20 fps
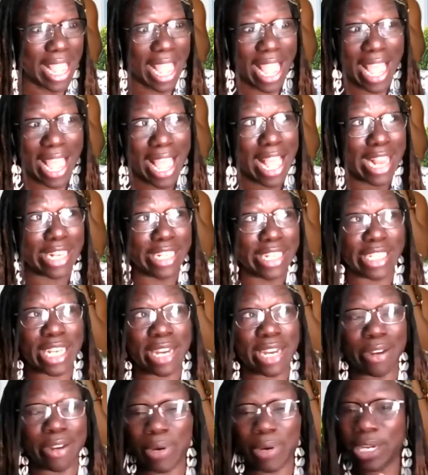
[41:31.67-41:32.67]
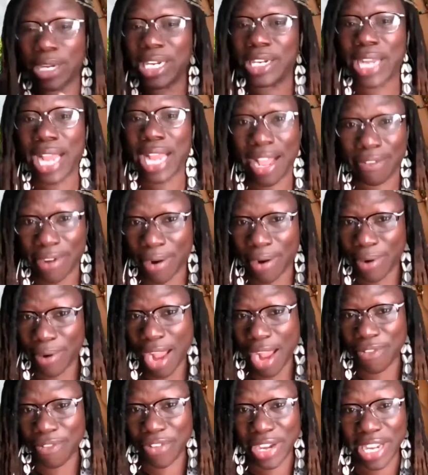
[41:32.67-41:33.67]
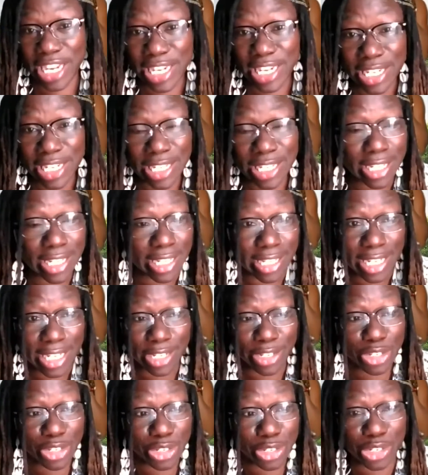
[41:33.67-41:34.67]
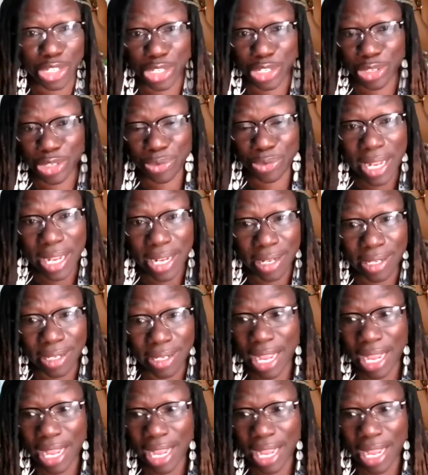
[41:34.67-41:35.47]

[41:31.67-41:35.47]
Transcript: And we're going to have our African sisters as well